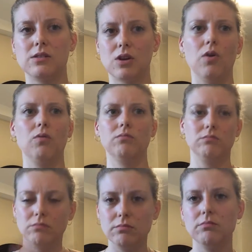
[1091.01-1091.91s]
So
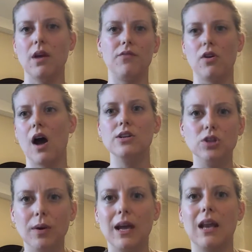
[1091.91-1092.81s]
if you're not
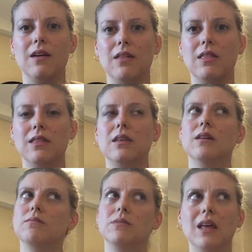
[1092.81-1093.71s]
doing any of
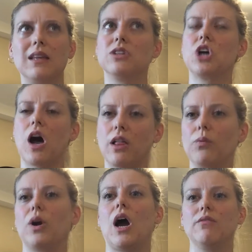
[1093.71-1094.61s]
the
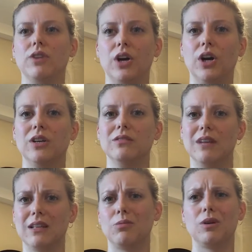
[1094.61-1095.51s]
chocolate
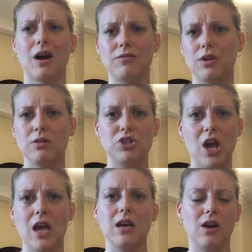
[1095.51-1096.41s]
the recovery
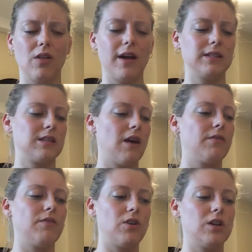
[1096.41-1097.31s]
shake and all that
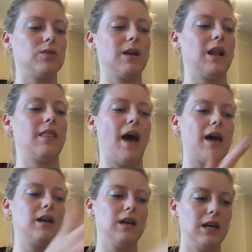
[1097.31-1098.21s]
stuff, if you're not doing any of
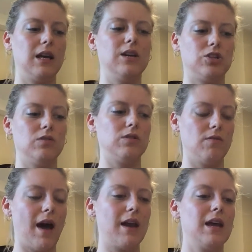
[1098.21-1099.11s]
that, it shows you
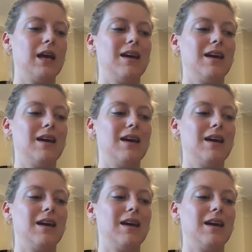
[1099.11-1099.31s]
that.